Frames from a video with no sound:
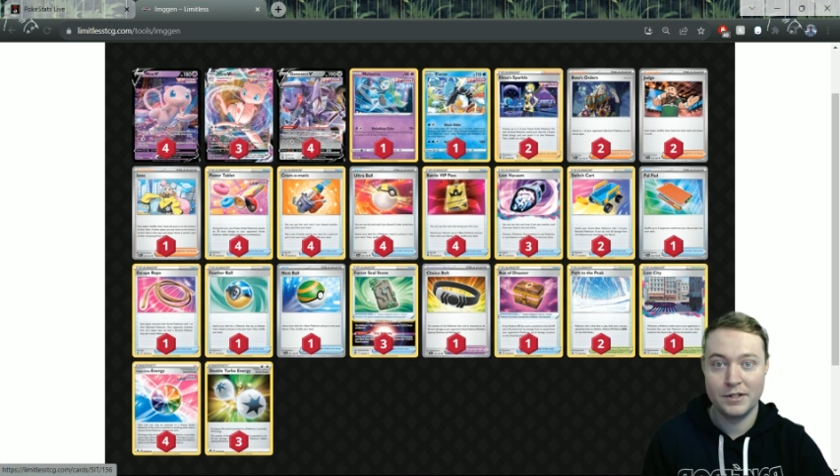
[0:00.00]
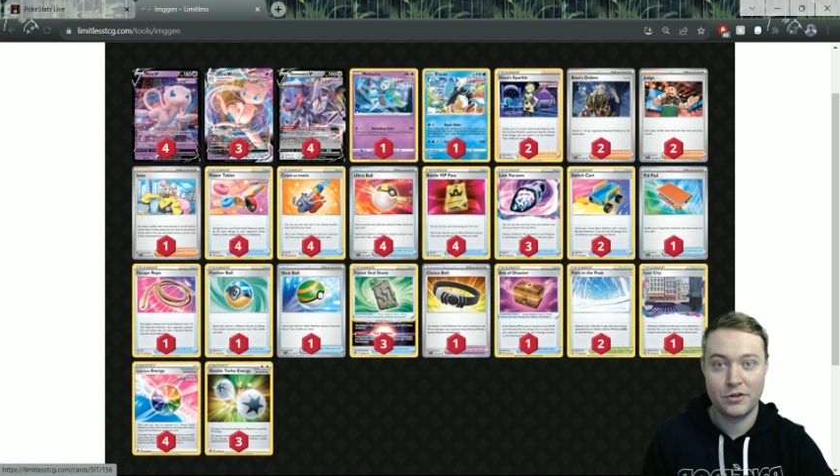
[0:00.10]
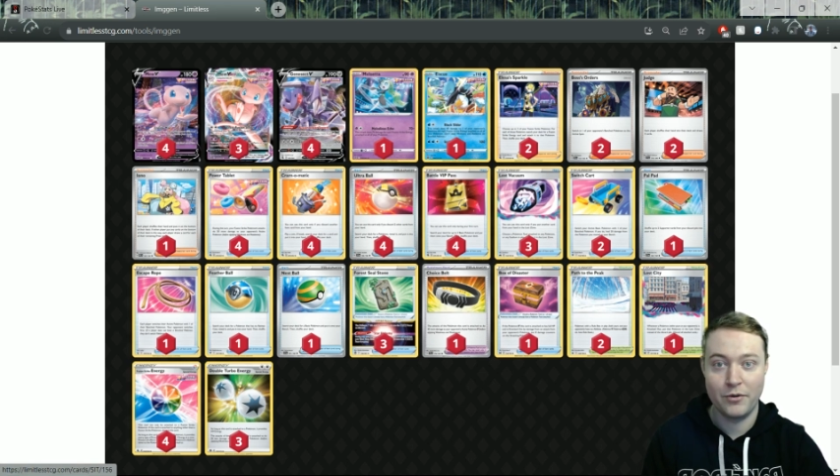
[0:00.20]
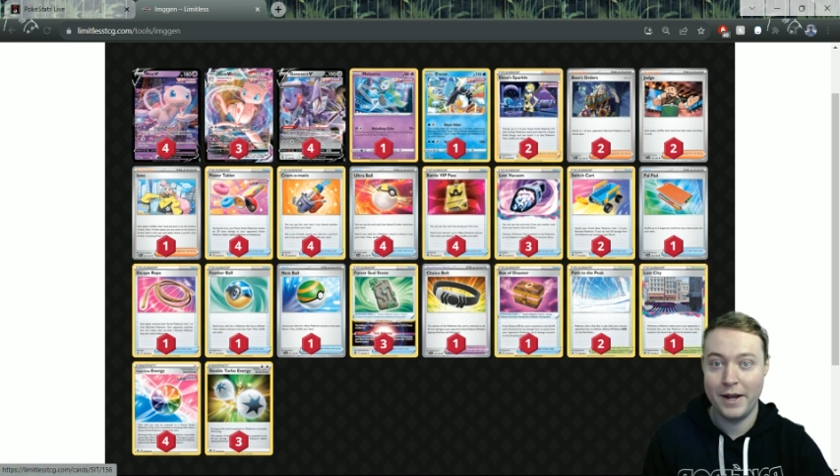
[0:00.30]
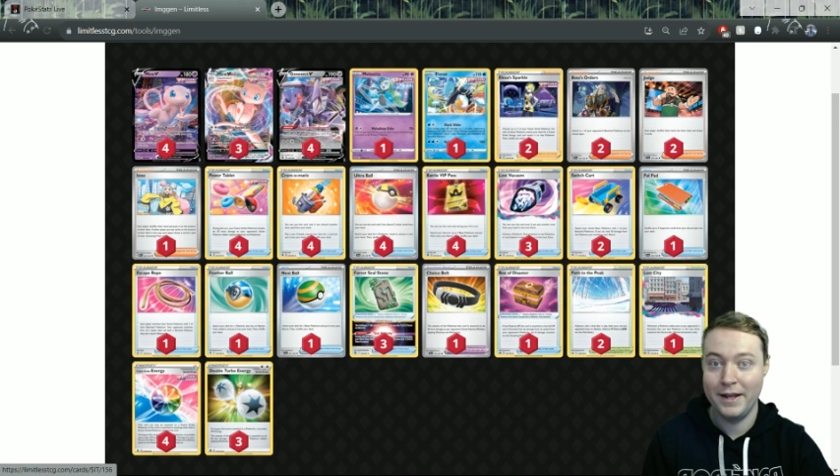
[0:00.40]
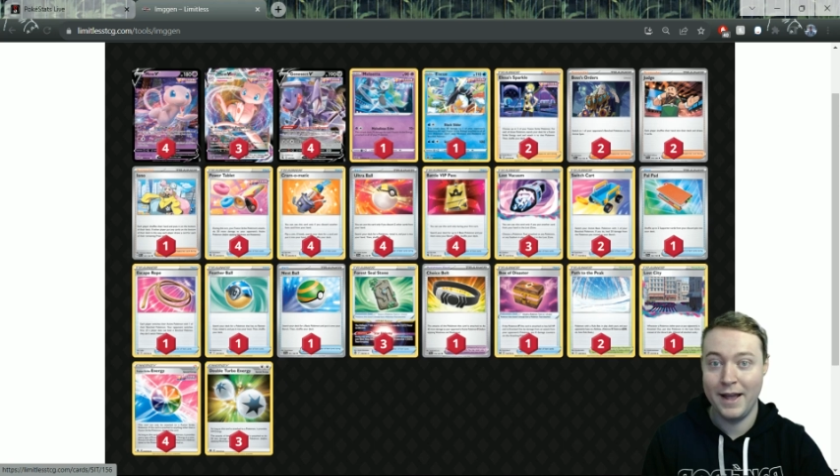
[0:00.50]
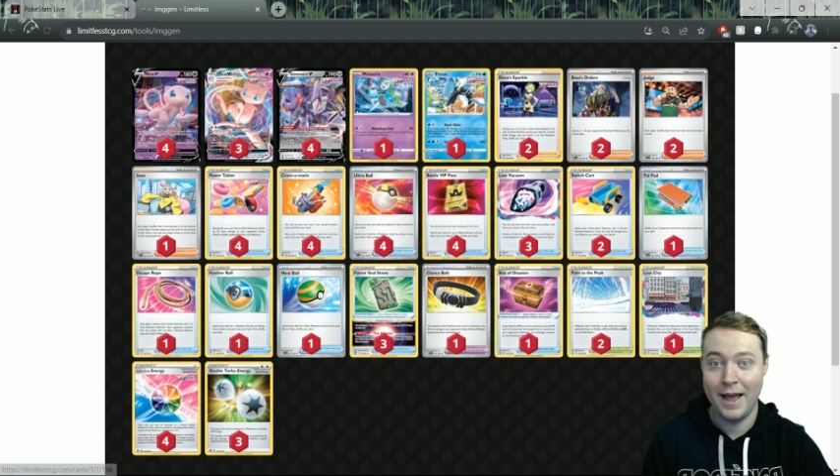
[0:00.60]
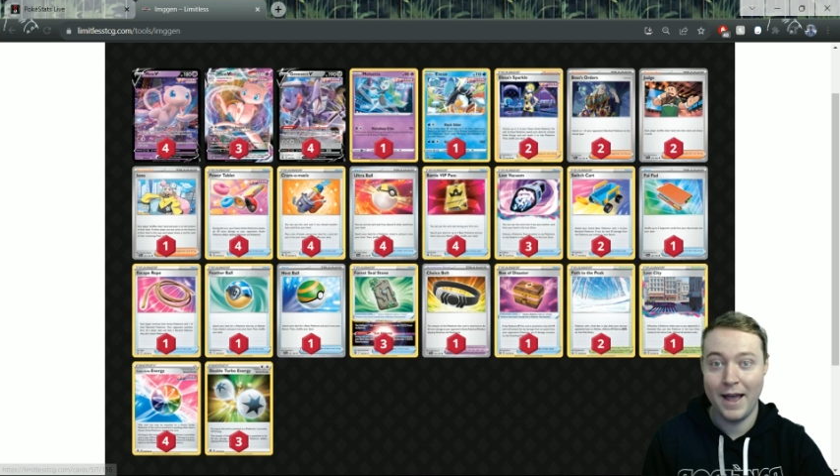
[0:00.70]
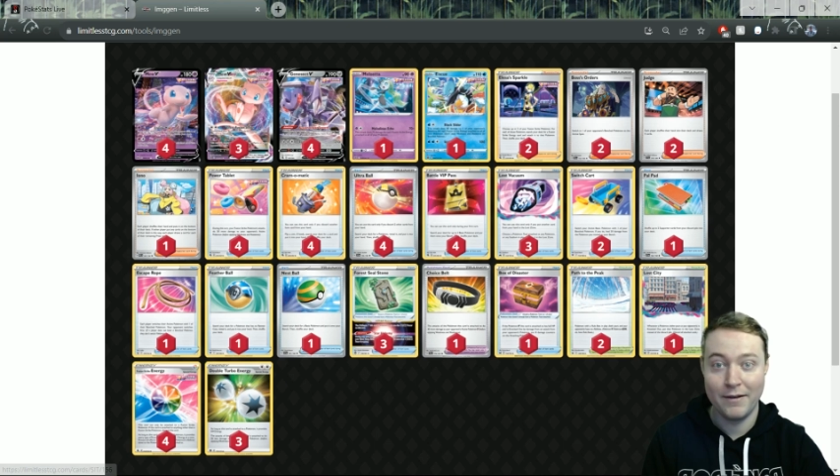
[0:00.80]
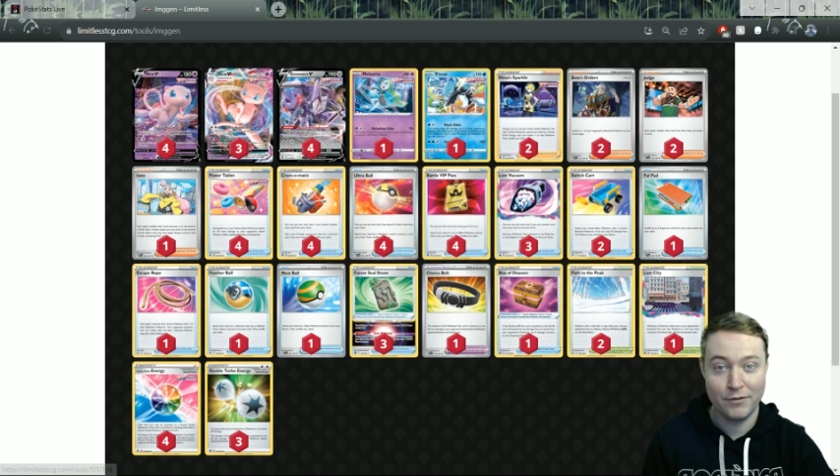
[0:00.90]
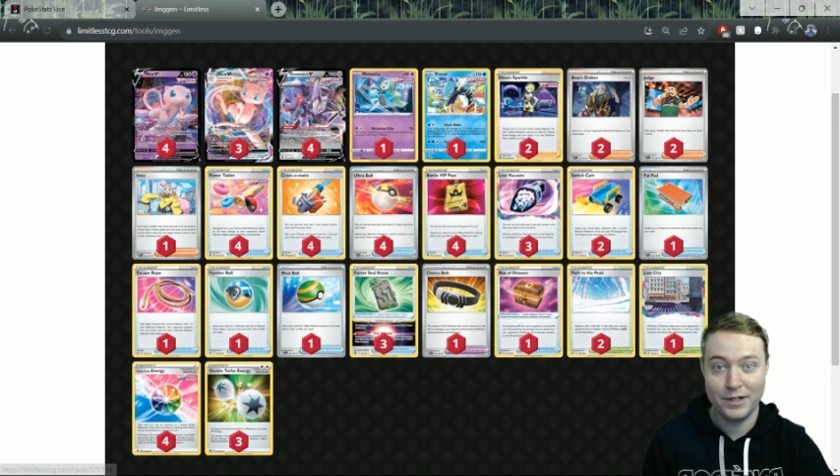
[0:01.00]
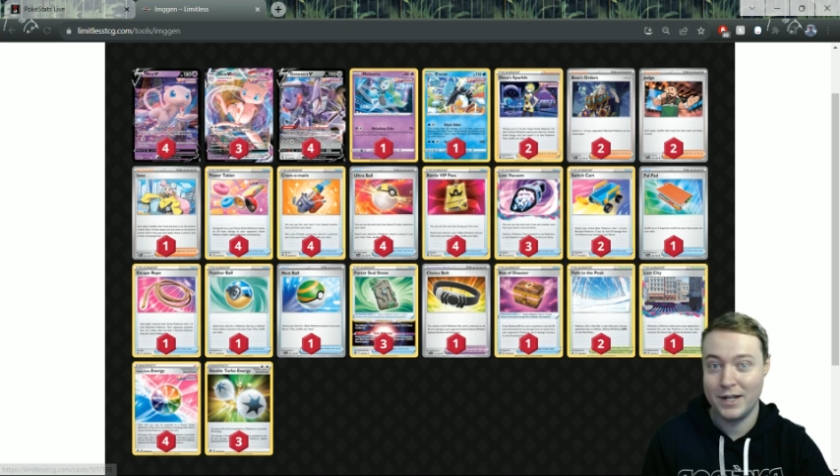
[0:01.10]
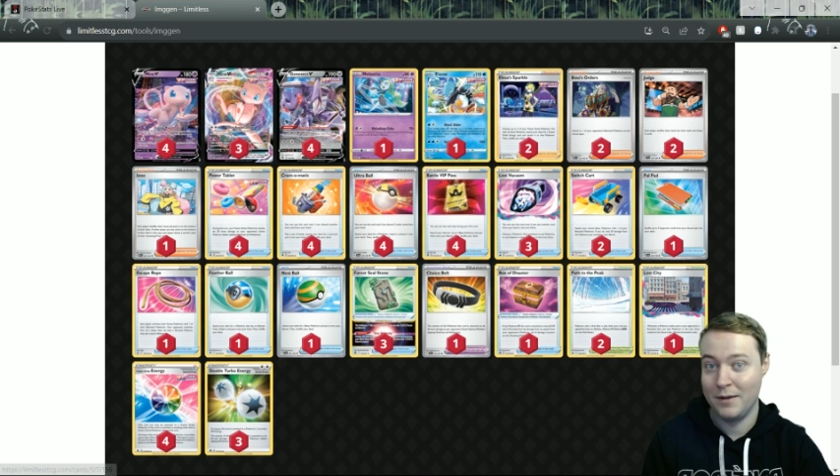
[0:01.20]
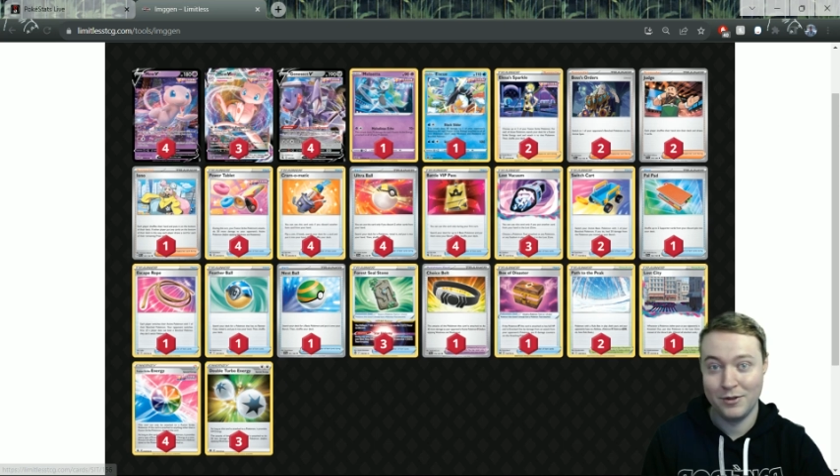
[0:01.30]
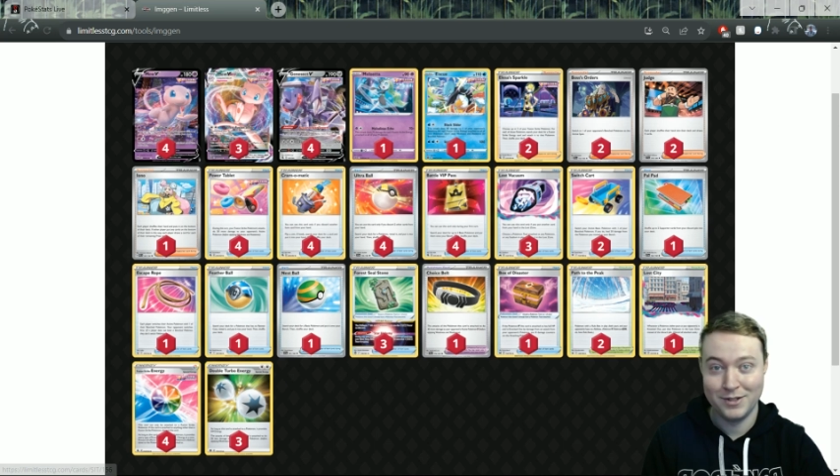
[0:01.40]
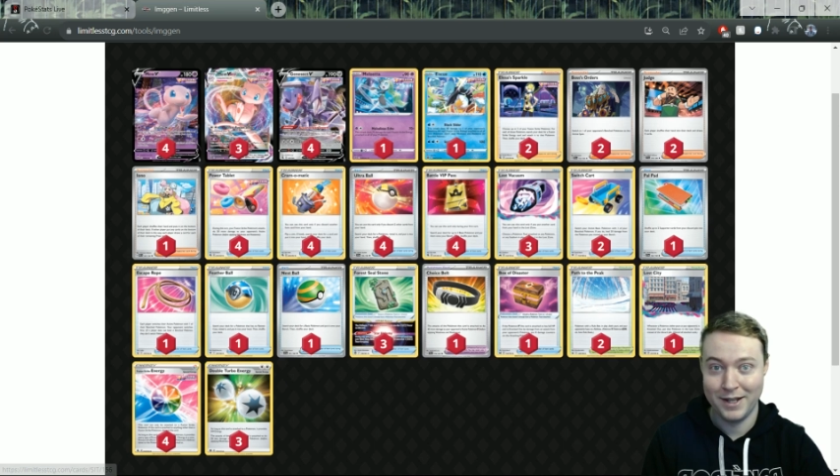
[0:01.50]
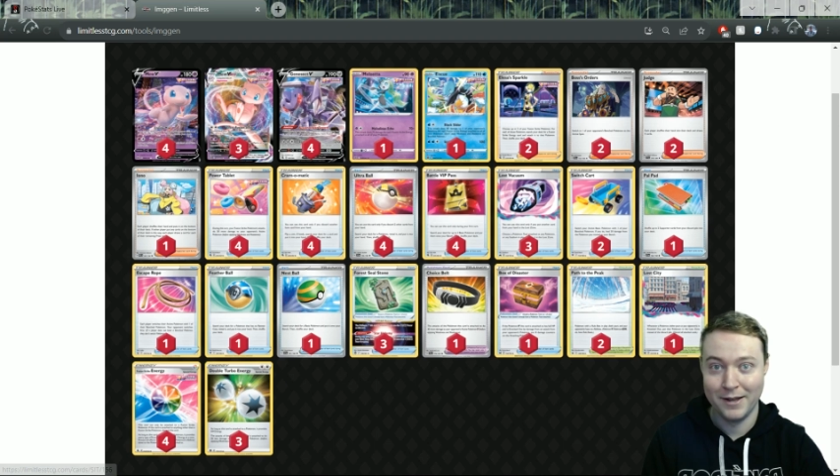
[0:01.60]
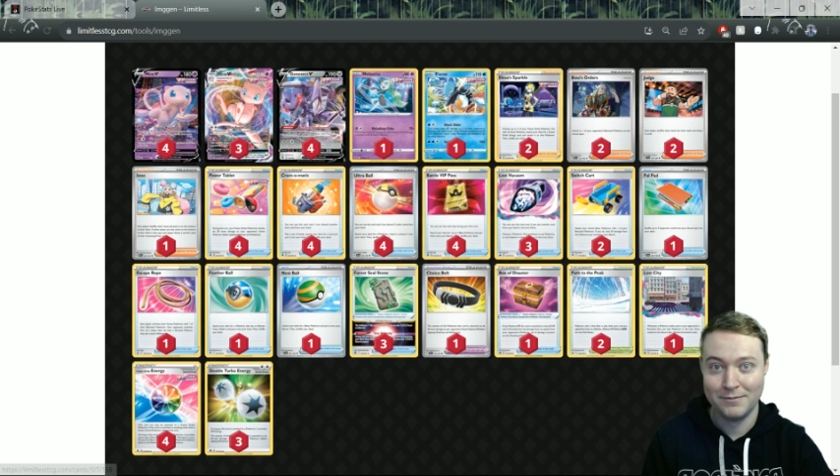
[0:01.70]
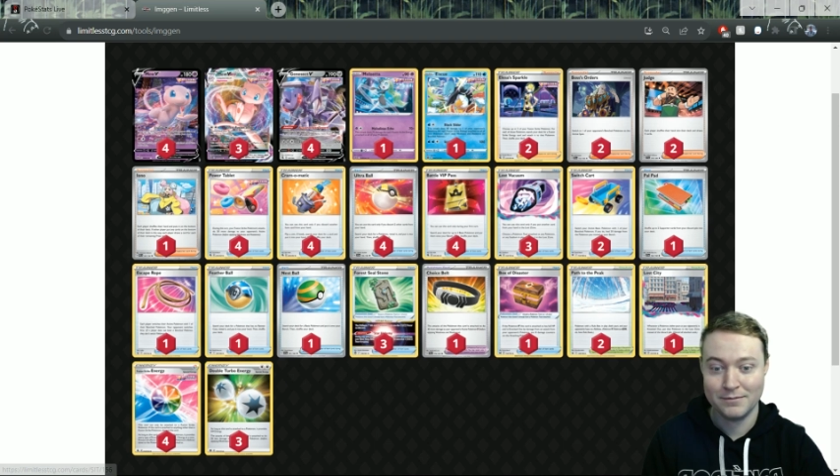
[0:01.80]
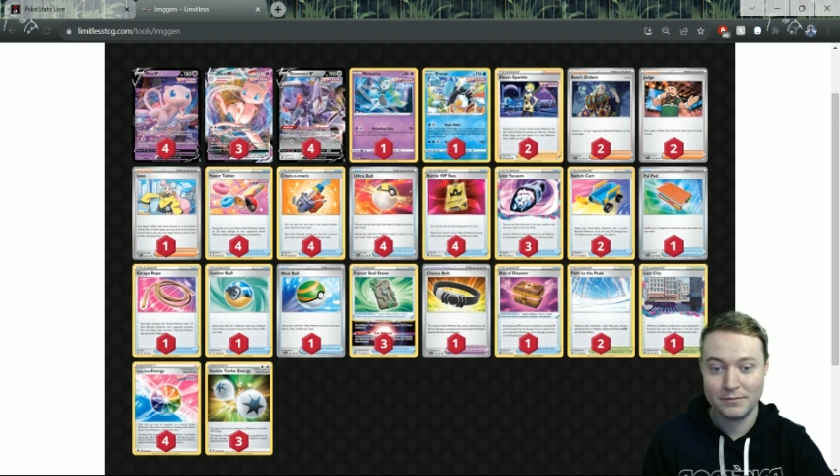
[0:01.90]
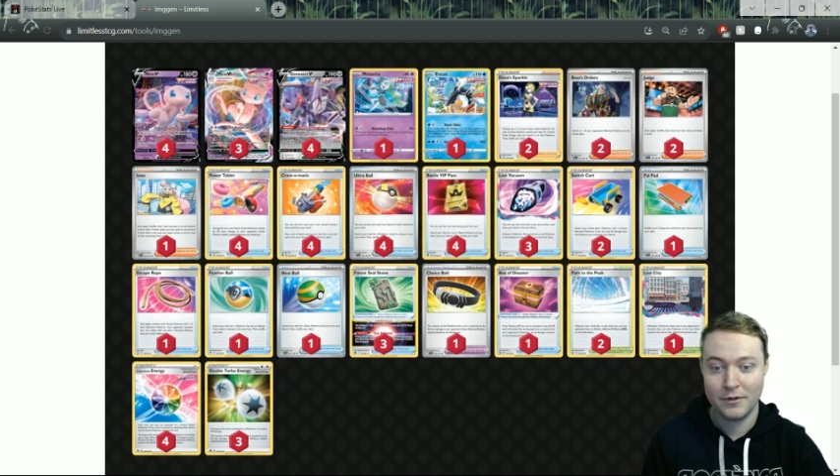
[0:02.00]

It's great every time you see it.